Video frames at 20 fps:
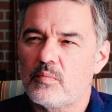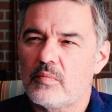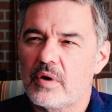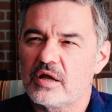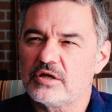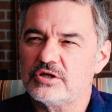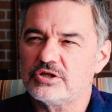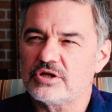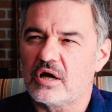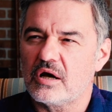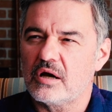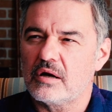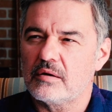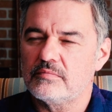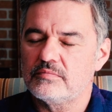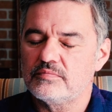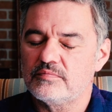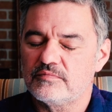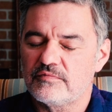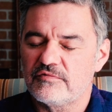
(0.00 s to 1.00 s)
My
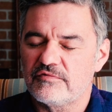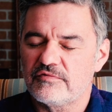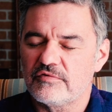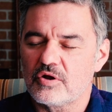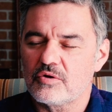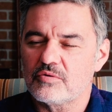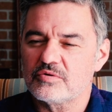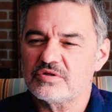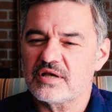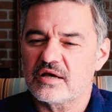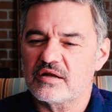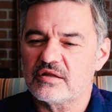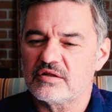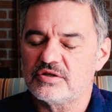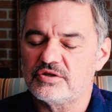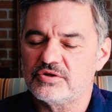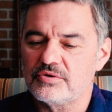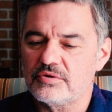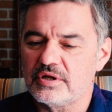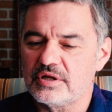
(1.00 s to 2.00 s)
job flows out of
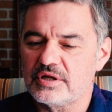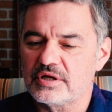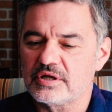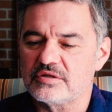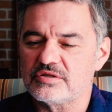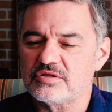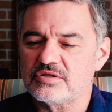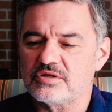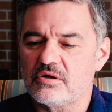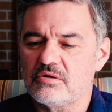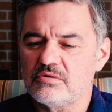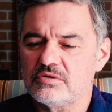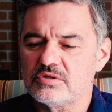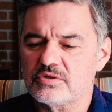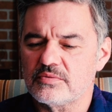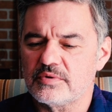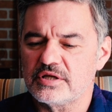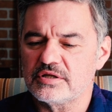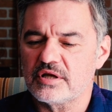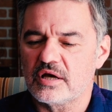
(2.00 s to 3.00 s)
the duty to consult,
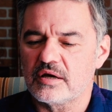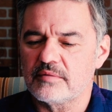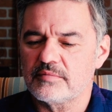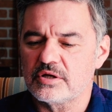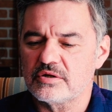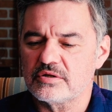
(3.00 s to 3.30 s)
so anytime